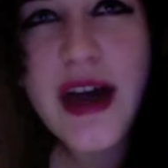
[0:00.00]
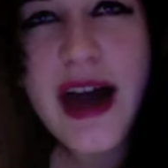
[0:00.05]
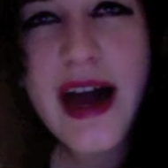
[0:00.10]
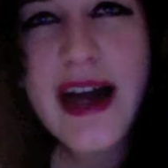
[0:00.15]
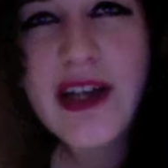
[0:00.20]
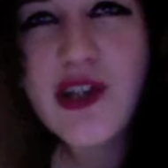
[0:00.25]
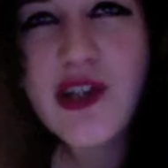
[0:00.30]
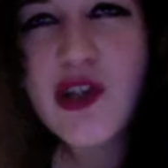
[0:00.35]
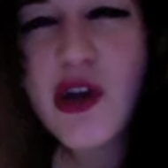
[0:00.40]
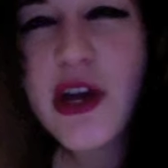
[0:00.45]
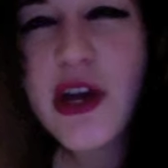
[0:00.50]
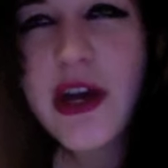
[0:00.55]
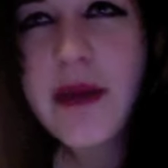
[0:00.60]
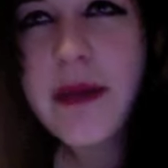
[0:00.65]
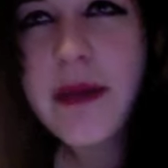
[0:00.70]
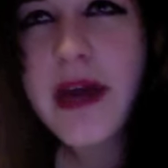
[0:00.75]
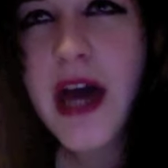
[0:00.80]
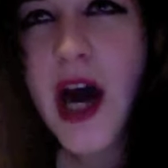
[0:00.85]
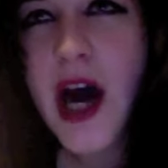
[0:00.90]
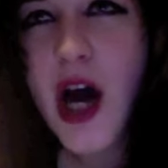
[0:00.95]
I enjoy
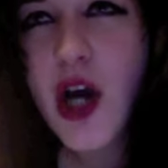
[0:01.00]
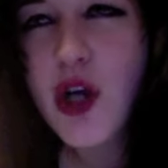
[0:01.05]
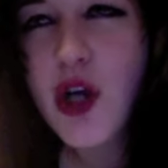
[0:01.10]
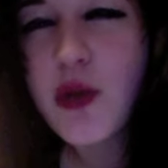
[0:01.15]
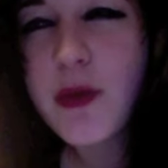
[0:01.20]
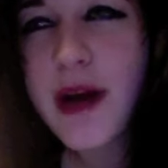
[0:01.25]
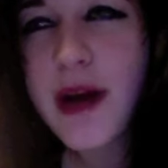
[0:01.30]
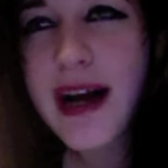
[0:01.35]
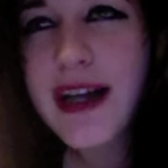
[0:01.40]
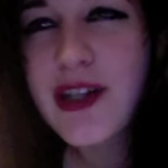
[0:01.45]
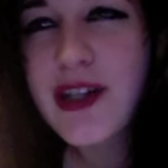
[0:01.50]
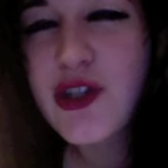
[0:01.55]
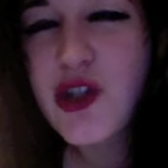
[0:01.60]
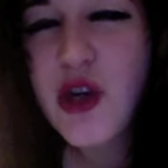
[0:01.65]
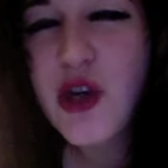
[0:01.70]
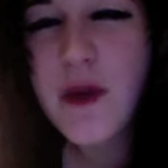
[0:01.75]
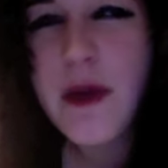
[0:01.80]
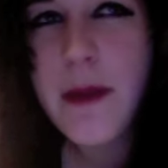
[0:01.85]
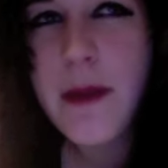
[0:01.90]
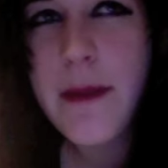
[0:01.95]
coming home. I
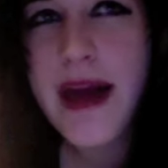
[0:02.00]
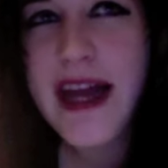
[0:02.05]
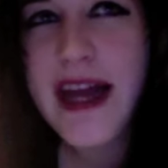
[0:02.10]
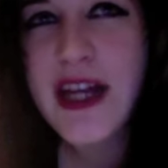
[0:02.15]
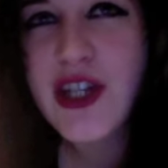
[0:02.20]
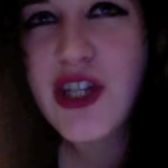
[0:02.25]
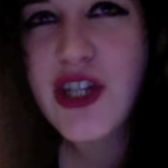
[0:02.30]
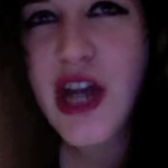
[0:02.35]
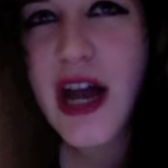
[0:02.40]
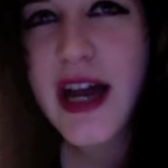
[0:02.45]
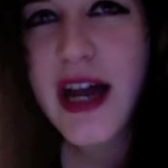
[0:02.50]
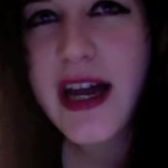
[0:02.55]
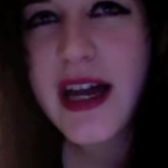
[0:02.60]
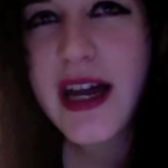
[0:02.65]
enjoy my paycheck.